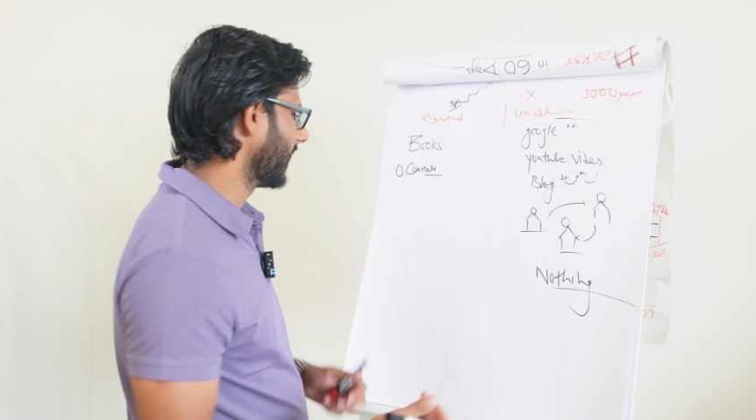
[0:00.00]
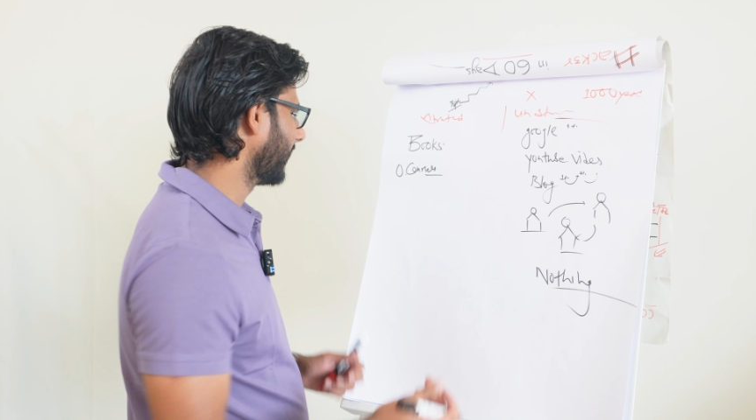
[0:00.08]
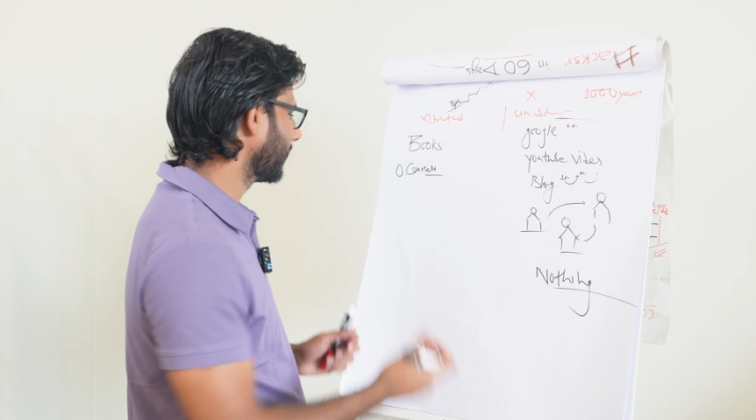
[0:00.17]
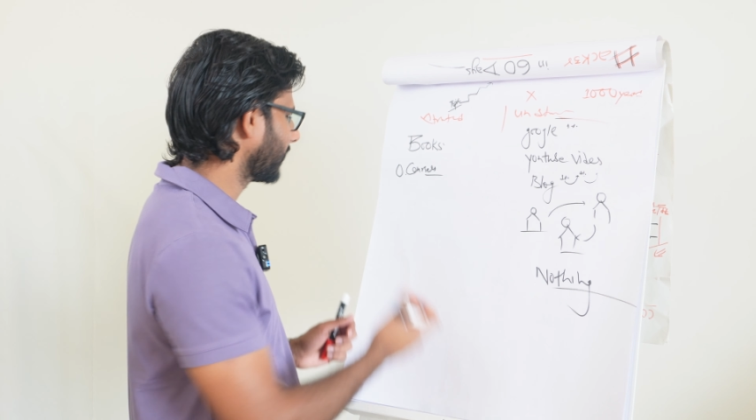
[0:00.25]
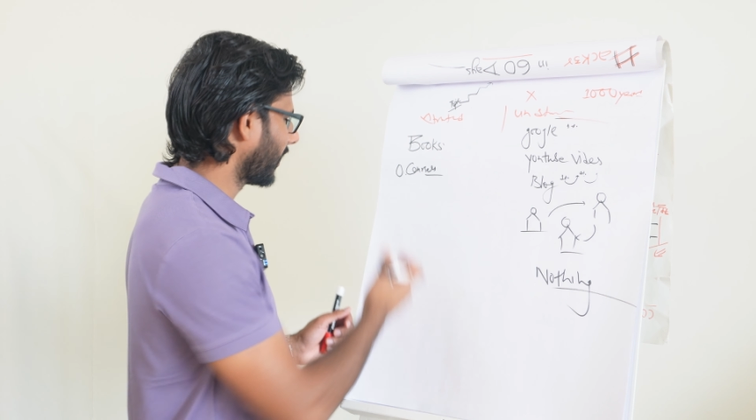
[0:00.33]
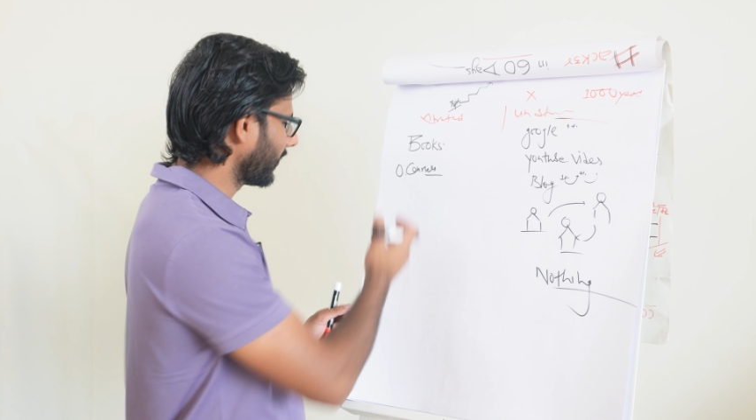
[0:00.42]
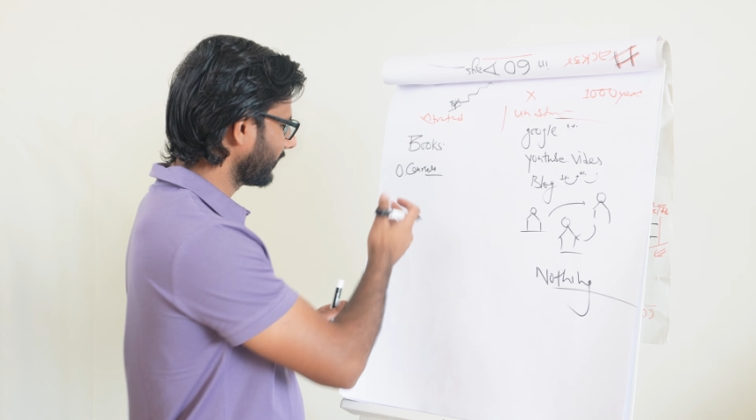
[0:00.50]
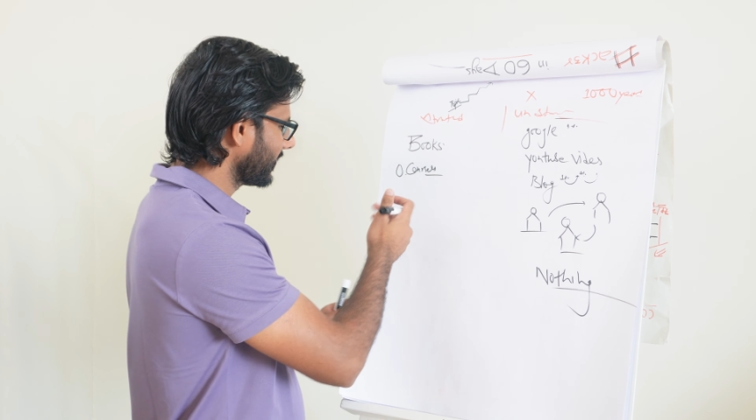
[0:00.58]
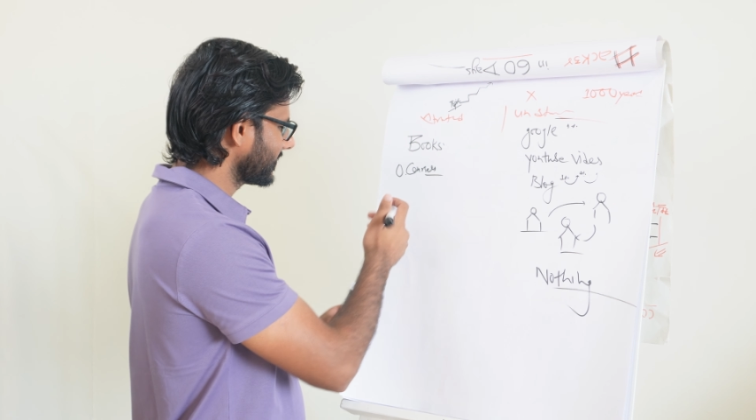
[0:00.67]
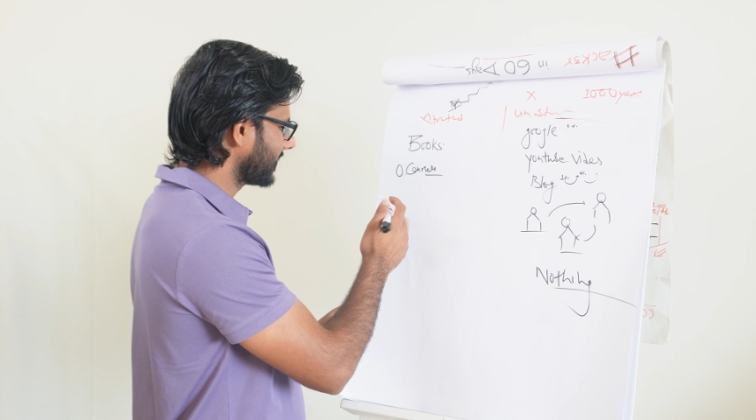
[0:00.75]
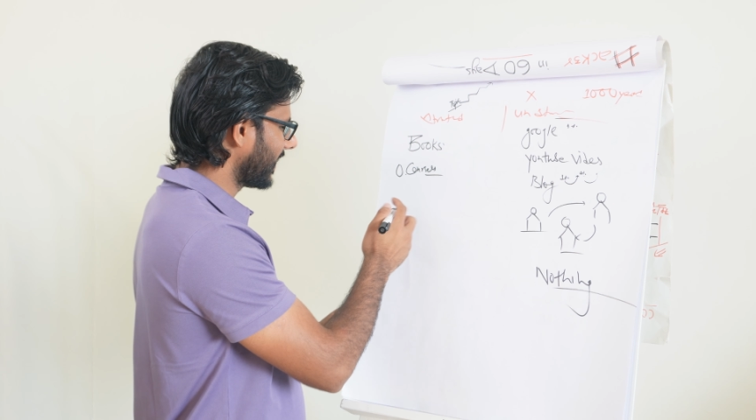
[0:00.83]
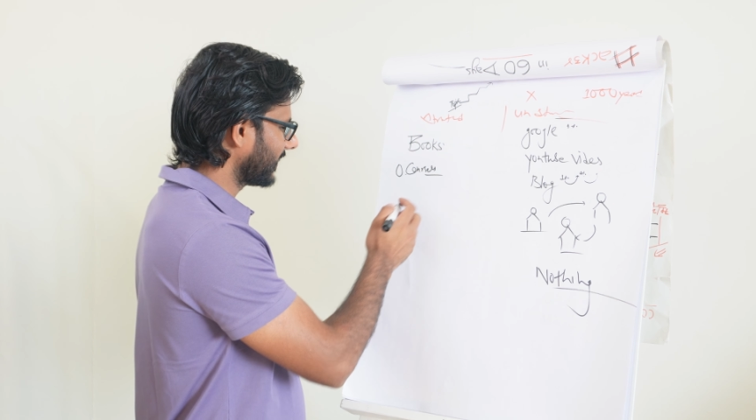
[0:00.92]
And the third way
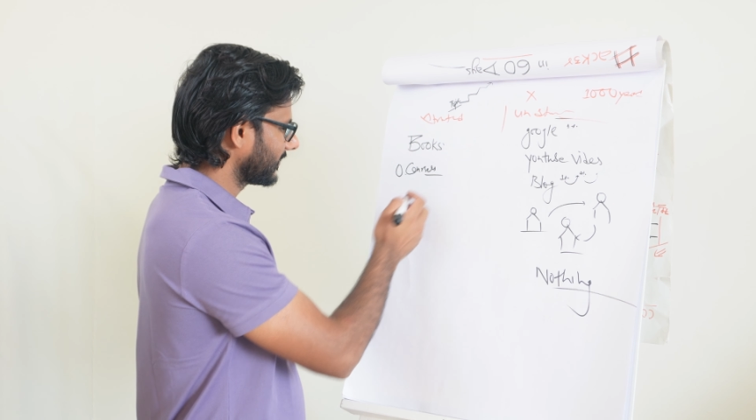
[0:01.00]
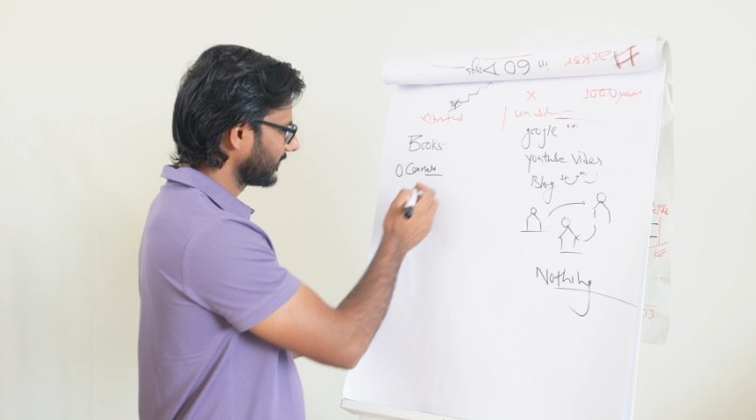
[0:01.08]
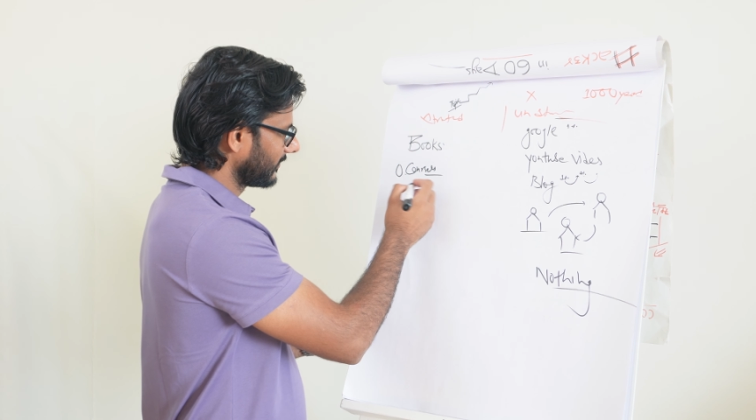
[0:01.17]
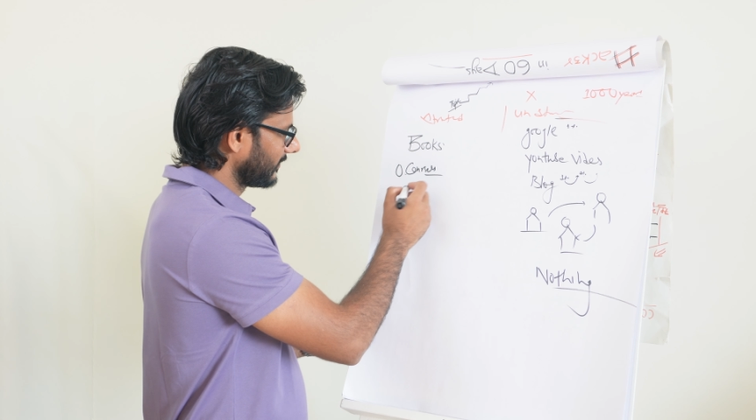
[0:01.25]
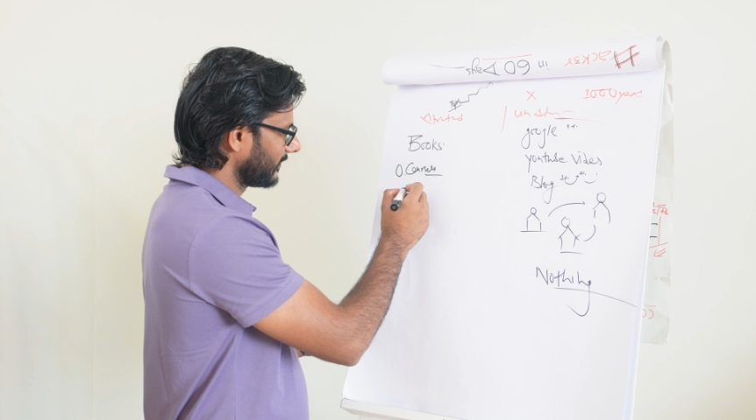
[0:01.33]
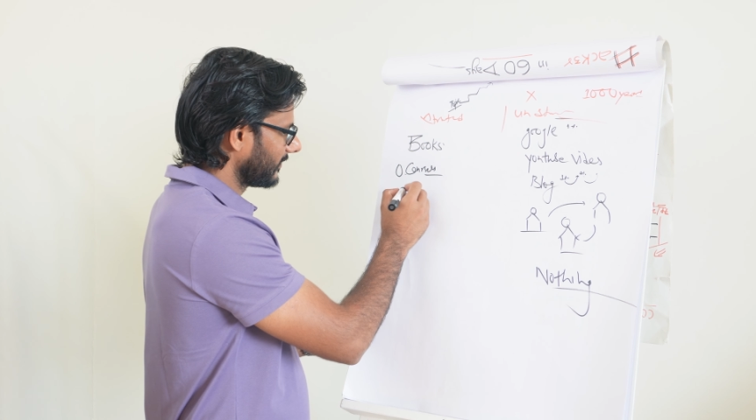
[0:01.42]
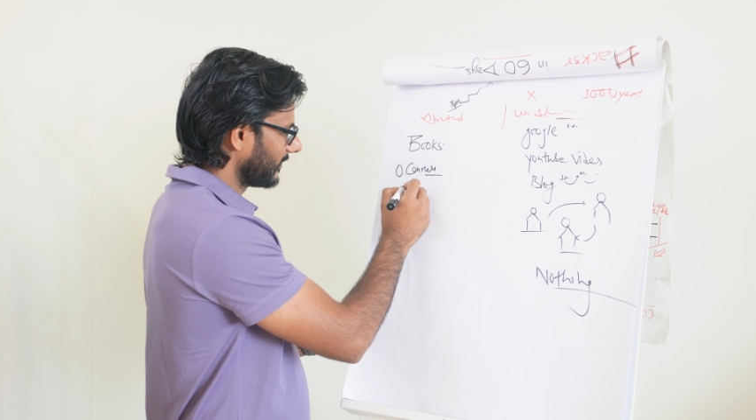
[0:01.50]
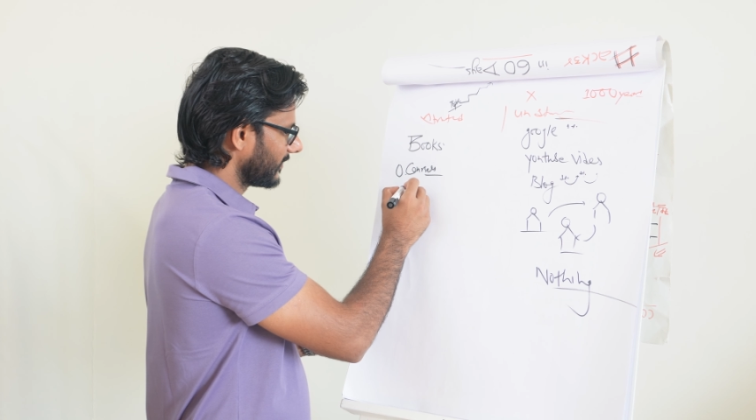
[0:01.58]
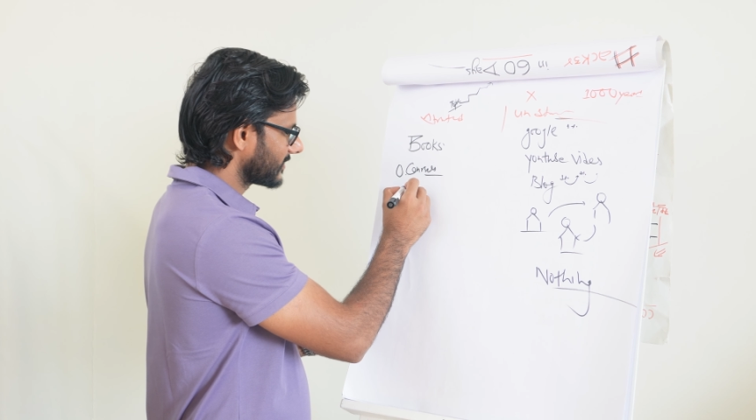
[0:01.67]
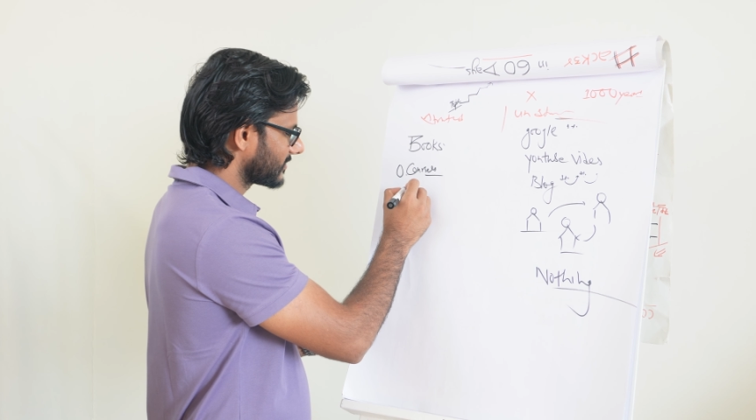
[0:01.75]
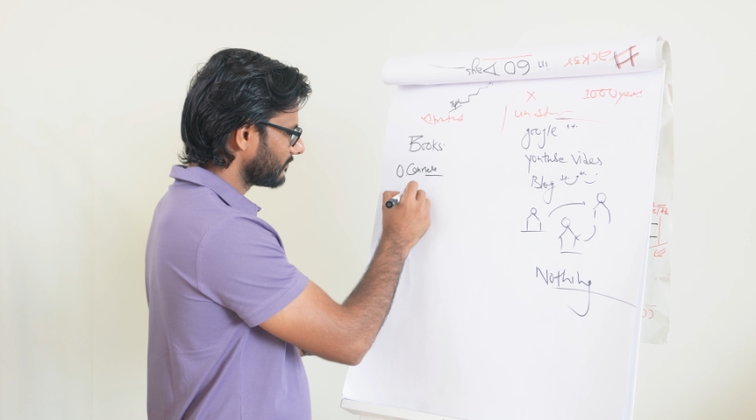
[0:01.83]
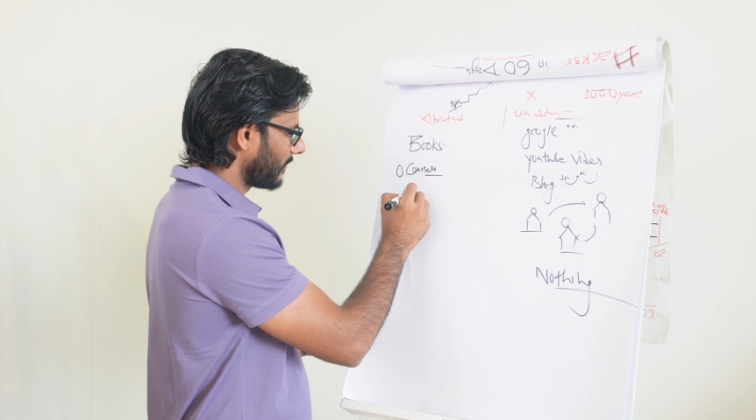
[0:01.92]
is that it's